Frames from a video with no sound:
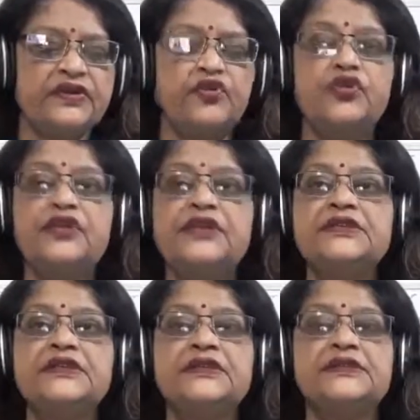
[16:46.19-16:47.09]
cottage
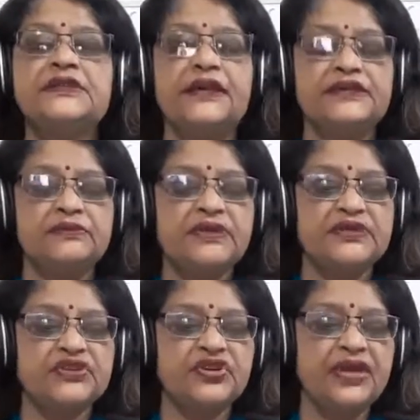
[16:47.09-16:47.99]
has been
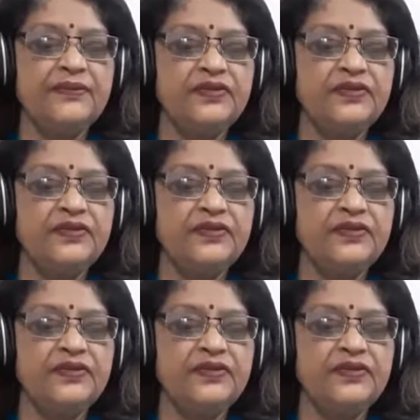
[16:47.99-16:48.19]
described.